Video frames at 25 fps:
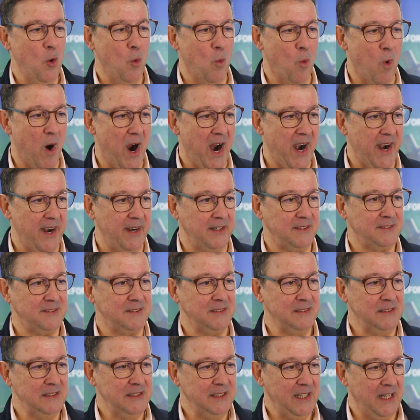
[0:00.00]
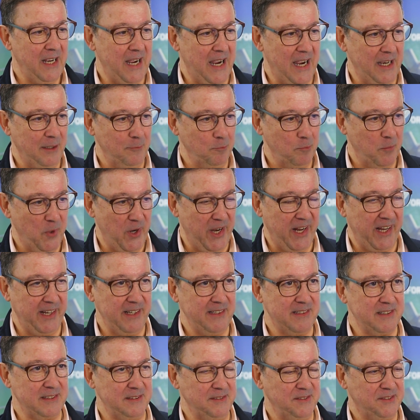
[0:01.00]
wires and
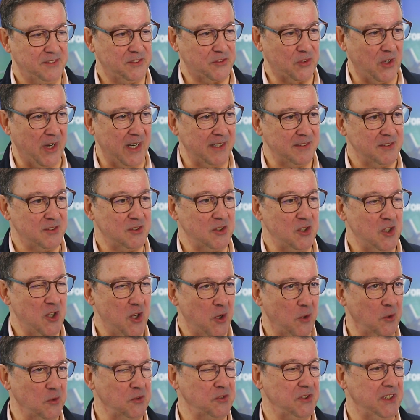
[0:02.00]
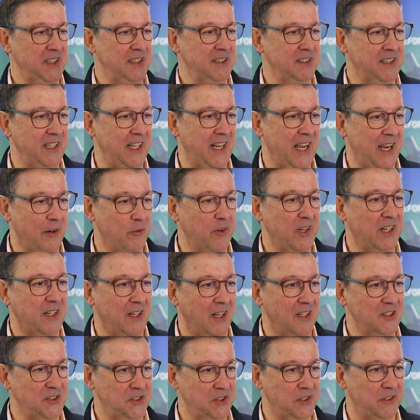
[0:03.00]
braids and strands used in the
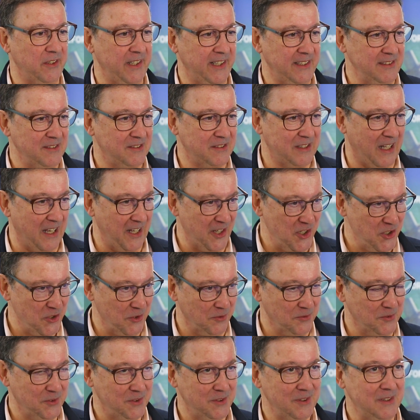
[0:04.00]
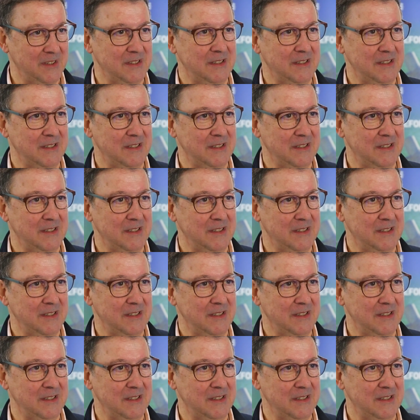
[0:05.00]
agriculture installations.